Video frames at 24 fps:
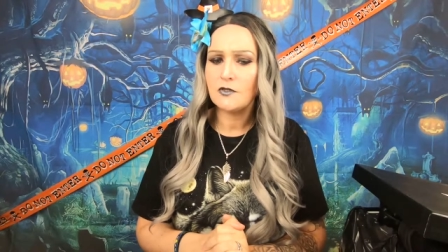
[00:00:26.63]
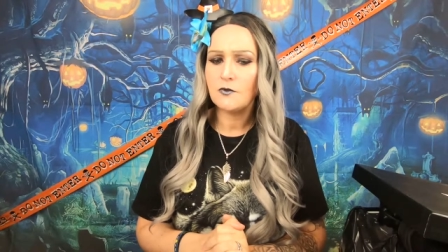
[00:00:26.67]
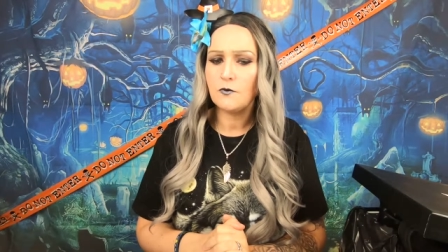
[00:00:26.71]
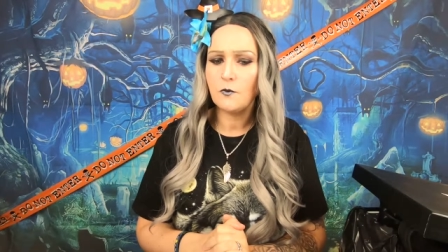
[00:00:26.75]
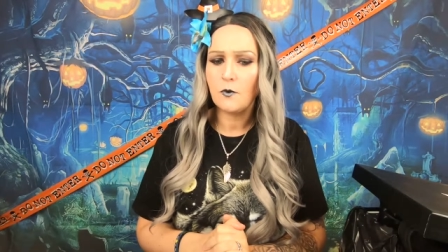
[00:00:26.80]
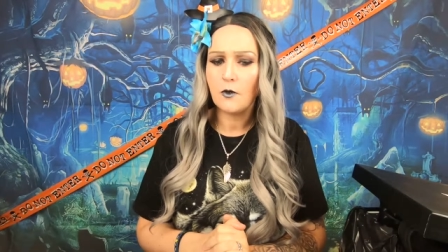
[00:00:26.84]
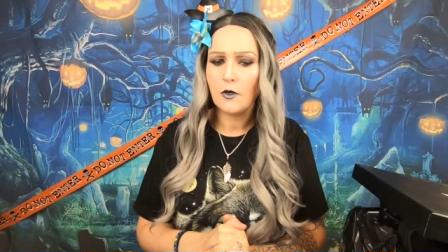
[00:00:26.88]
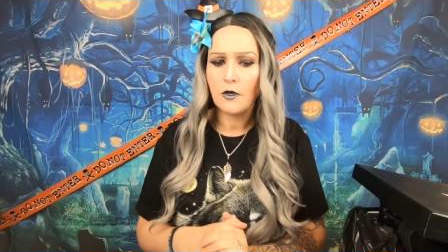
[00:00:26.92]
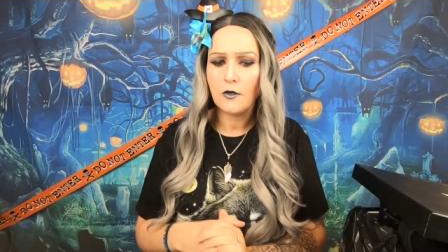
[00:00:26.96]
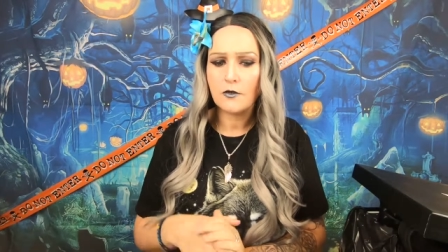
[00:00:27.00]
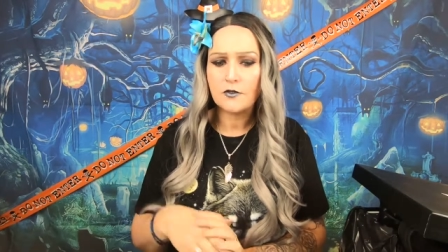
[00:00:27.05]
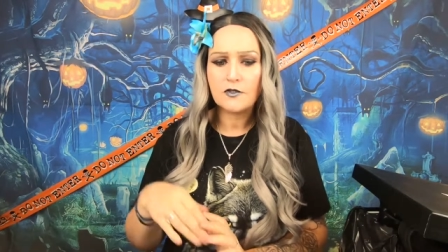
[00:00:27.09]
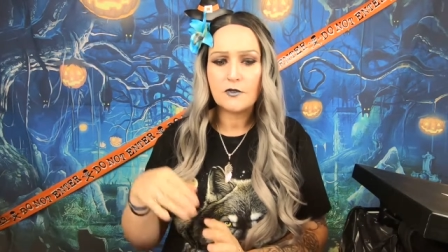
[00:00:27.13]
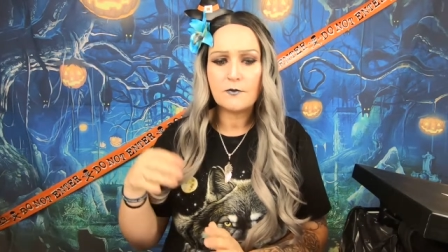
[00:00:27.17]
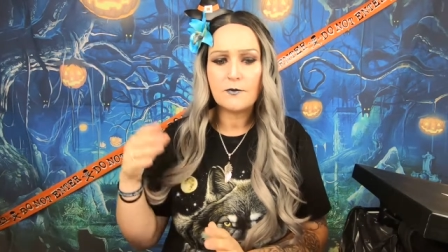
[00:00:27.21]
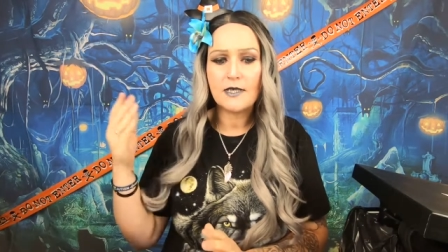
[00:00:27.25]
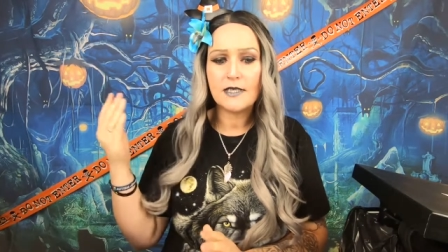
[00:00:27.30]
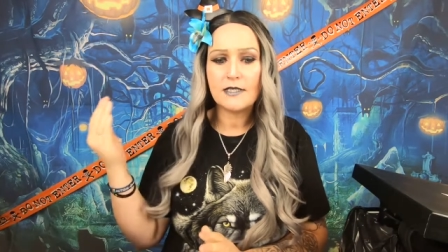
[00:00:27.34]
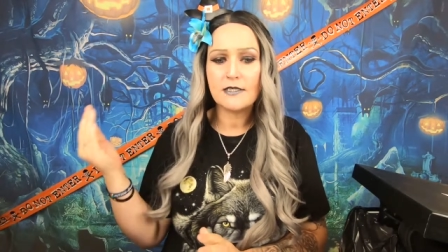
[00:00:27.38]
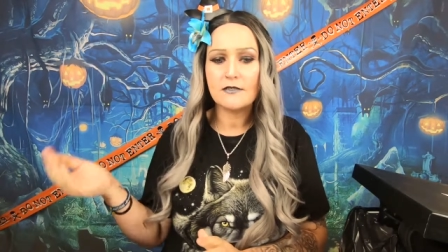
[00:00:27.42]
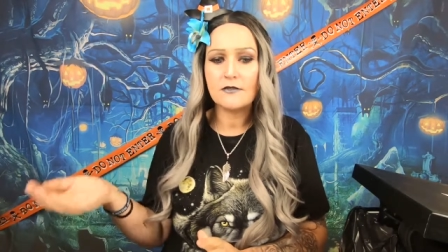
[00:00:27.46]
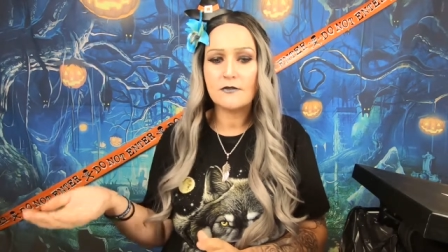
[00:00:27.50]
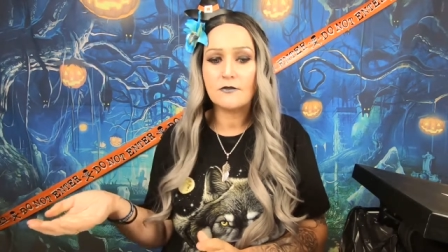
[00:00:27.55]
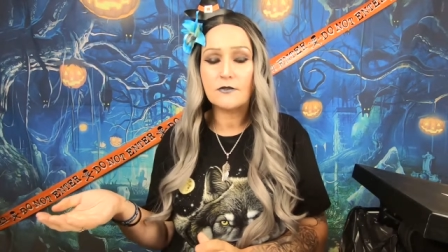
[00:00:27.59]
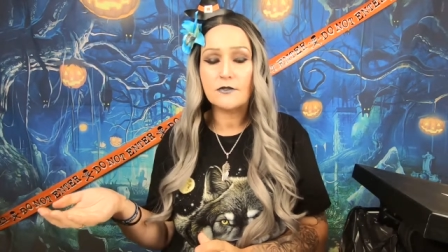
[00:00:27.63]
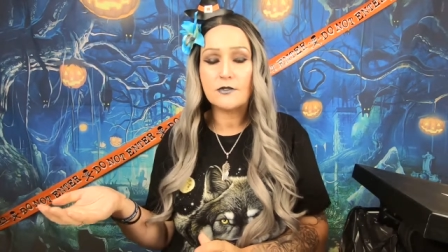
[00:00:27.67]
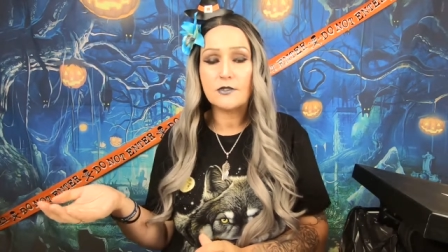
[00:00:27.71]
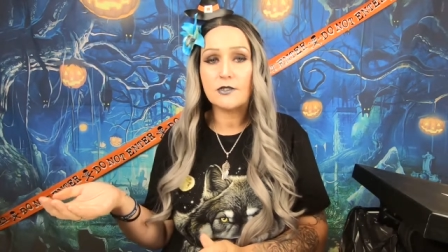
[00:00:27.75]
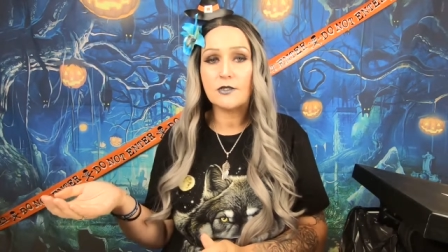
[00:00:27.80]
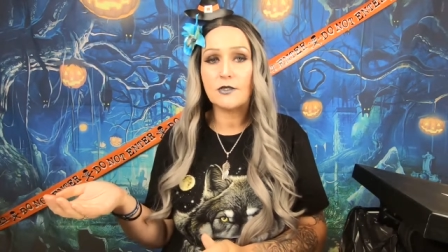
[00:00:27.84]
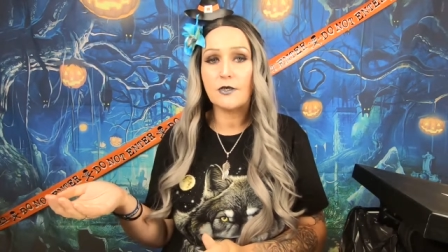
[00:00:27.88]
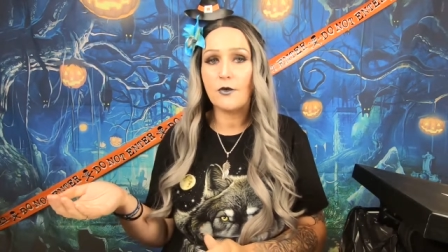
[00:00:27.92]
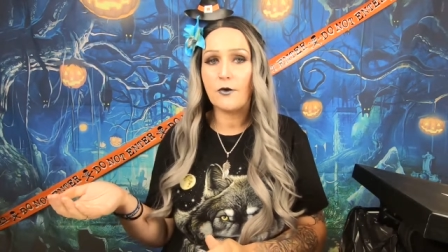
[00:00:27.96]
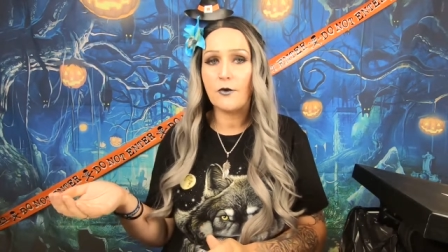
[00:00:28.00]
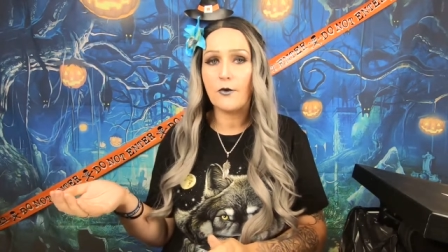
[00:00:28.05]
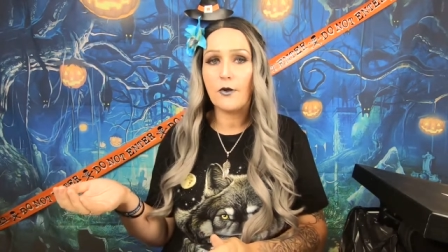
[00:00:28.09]
to walk to my son's
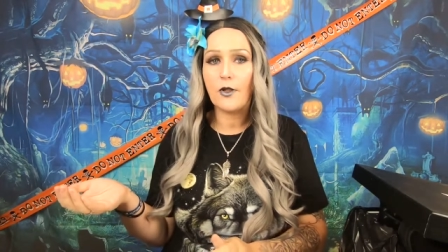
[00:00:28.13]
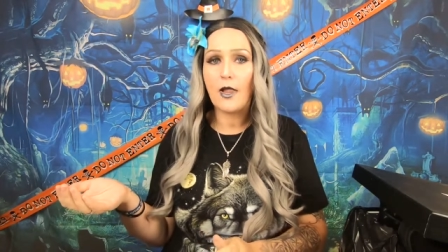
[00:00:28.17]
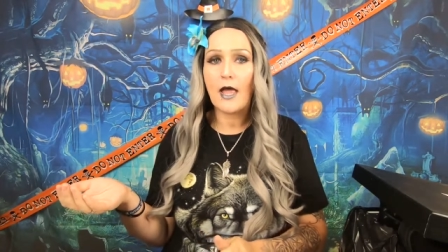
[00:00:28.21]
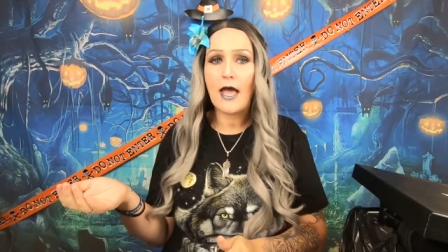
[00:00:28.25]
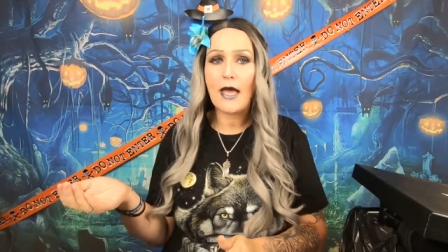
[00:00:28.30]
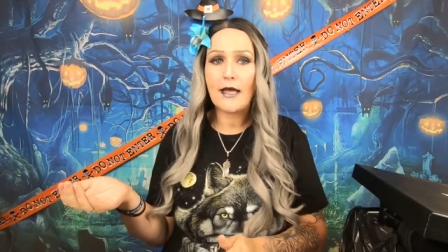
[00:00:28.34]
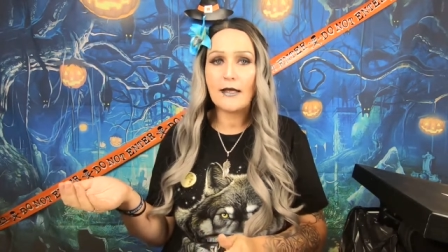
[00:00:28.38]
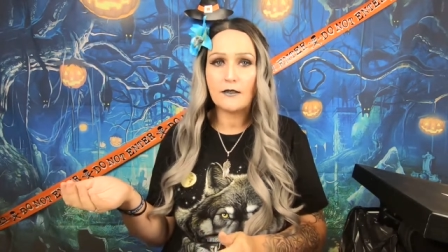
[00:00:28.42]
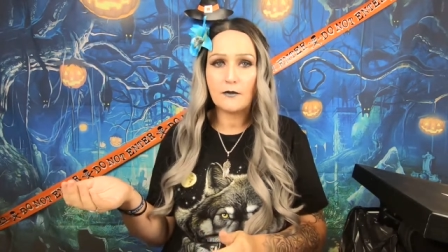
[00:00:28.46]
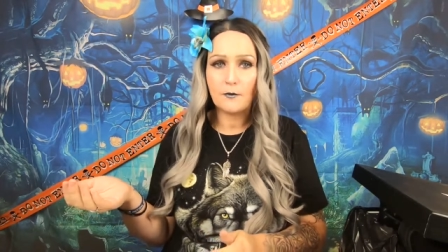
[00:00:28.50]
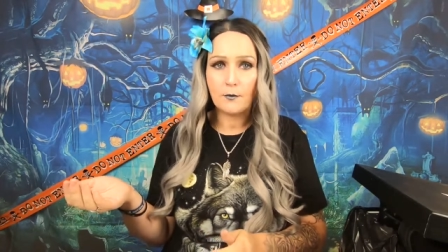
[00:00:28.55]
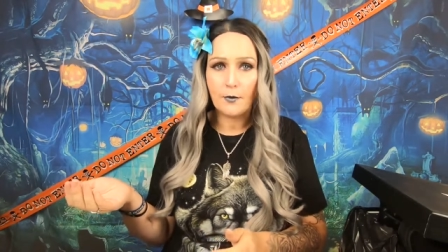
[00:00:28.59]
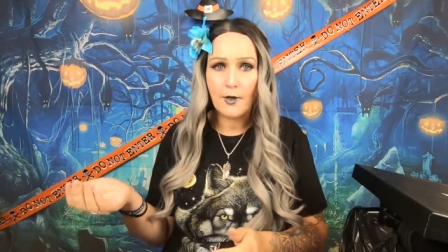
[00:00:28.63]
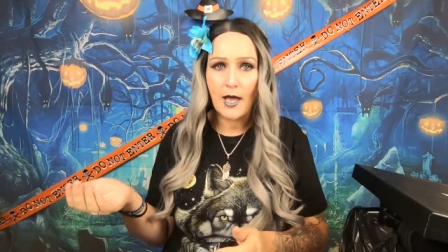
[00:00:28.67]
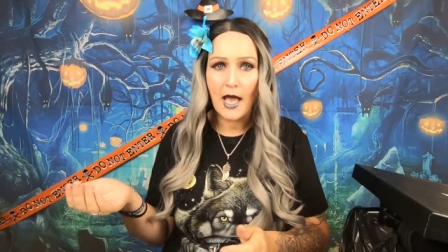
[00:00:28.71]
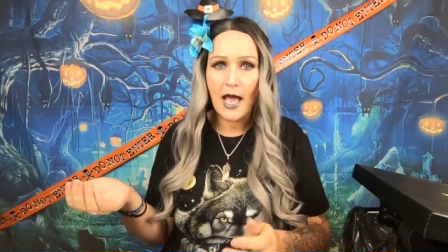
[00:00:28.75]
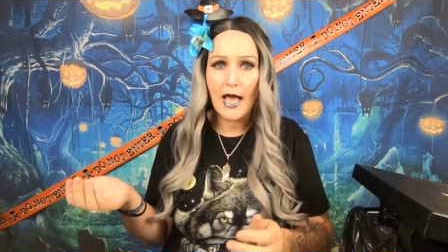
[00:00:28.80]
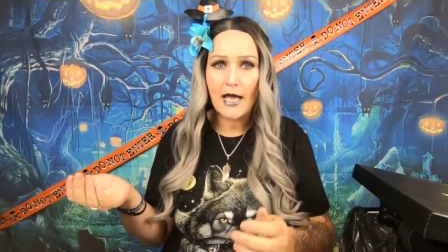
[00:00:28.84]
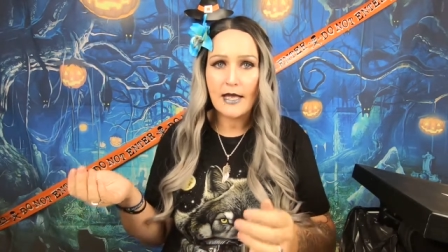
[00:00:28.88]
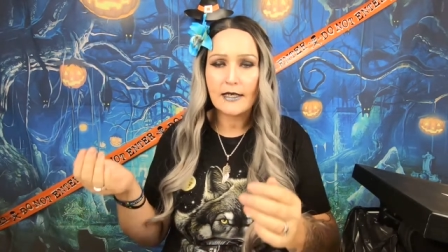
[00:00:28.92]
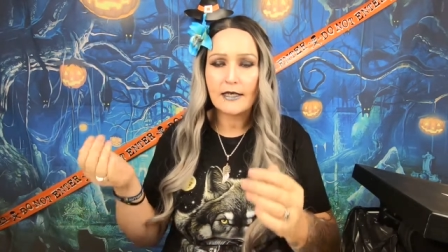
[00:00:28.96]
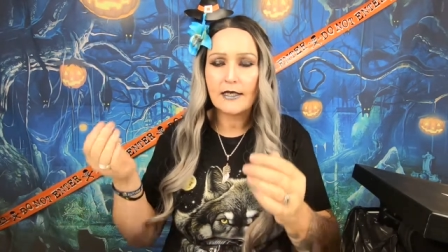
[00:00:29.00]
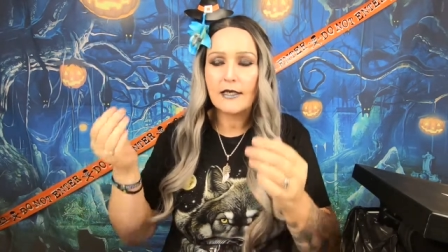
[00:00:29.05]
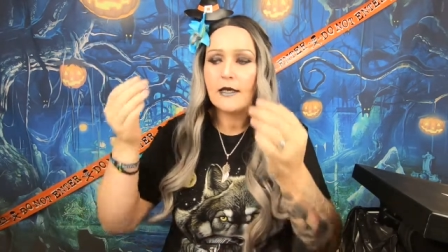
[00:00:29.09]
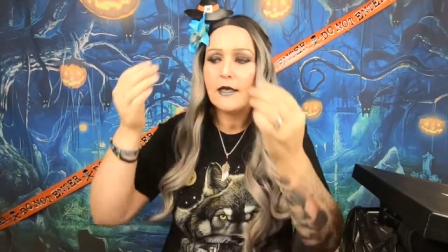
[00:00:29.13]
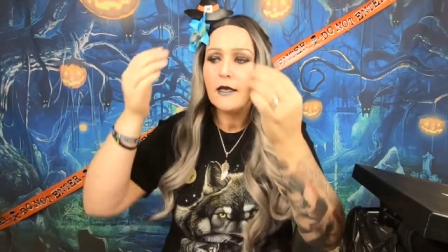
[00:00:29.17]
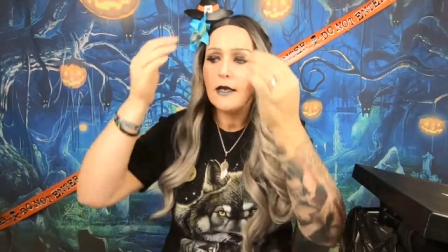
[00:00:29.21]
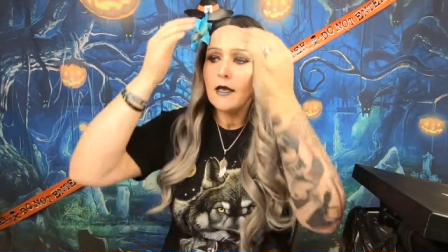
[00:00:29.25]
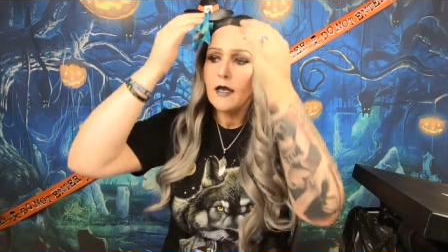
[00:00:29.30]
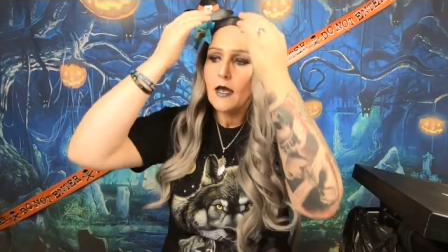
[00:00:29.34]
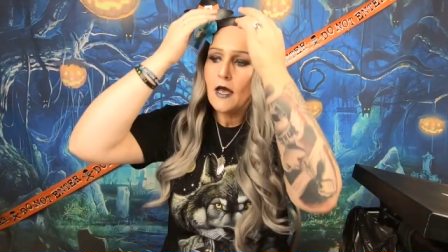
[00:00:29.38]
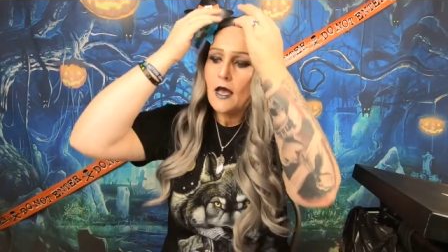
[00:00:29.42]
school and back